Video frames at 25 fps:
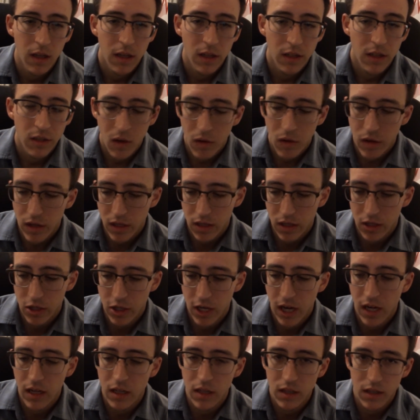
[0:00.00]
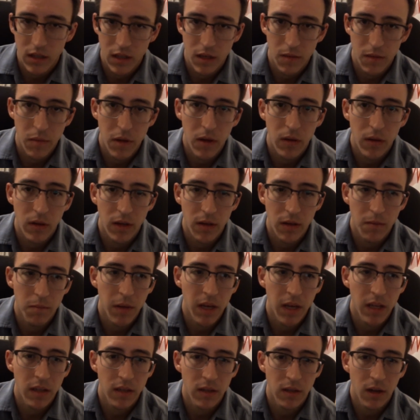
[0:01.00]
So it changes the ability
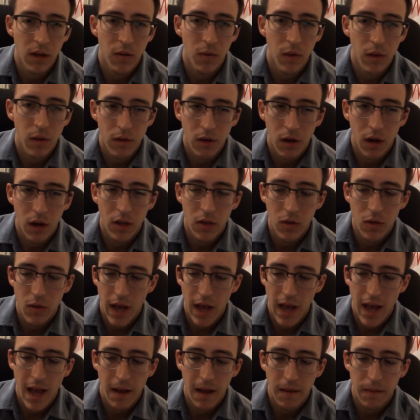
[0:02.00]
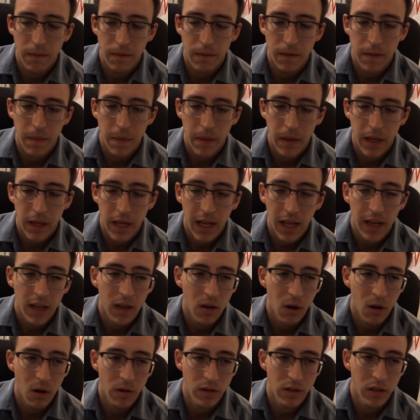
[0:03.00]
based on whether or not you have any
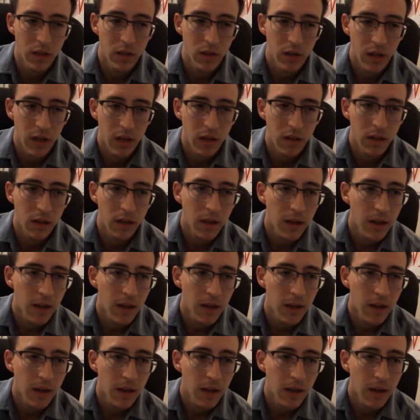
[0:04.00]
cards in your hand.